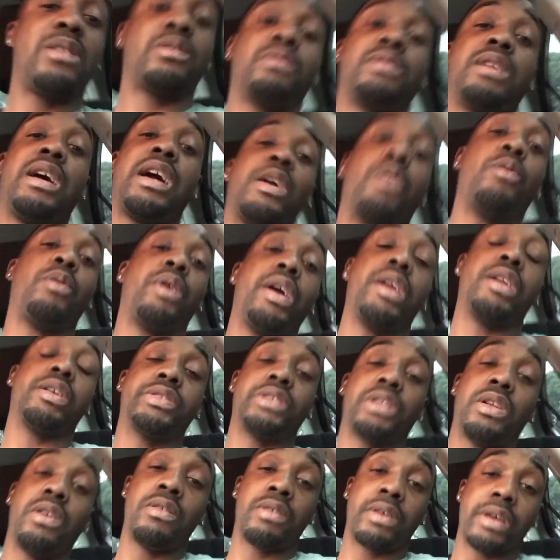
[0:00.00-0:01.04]
don't like waiting
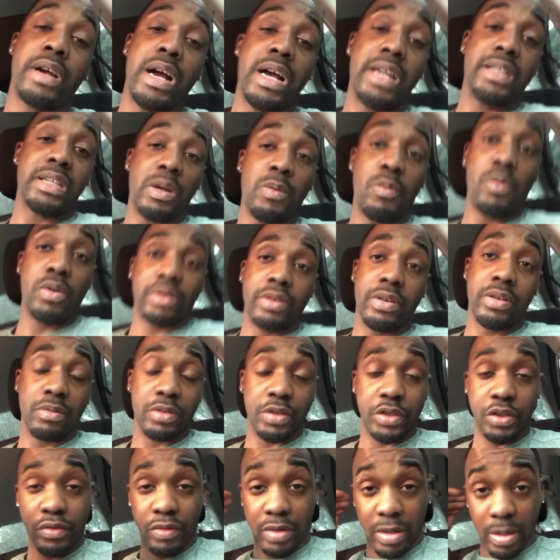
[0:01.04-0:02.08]
as long, guys. I want to do
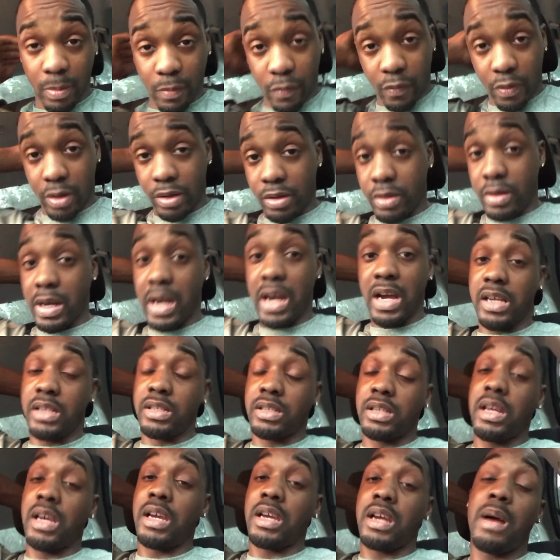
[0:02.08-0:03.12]
a stream for you
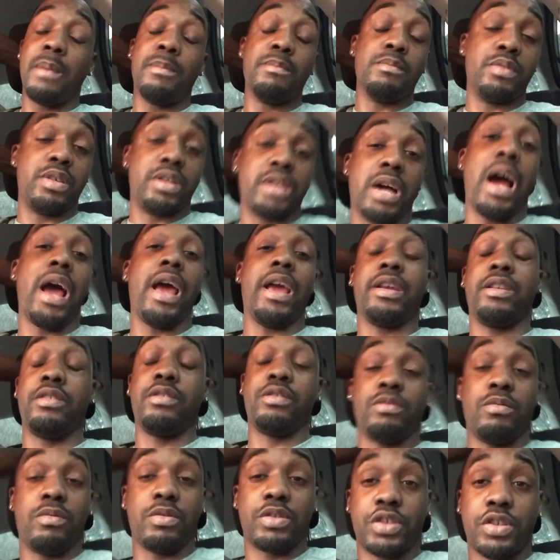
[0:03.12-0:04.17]
guys. Like, I'm dying to
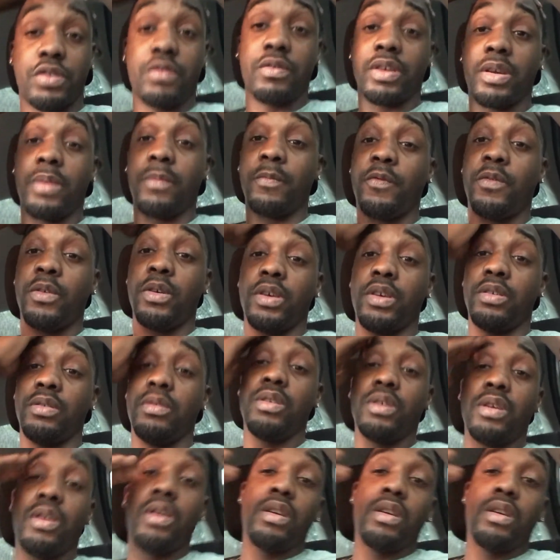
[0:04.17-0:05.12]
do a stream for you.